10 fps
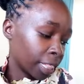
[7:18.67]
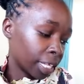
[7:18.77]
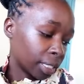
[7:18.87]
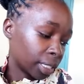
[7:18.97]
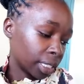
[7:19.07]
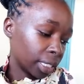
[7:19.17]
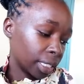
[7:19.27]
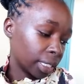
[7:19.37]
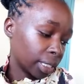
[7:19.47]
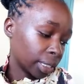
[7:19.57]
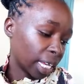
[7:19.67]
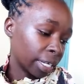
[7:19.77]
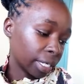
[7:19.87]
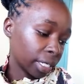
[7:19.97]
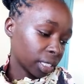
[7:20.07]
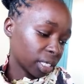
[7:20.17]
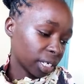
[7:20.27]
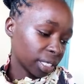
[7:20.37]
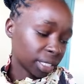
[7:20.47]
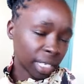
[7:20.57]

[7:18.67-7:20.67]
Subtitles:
that is in Kenya shillings,